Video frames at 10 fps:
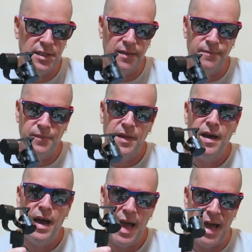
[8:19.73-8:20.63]
it,
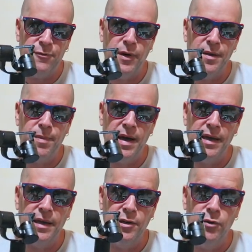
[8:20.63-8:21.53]
halfway to
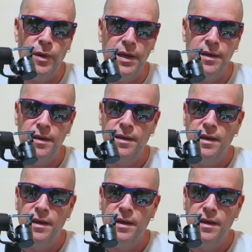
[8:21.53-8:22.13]
buying a new one.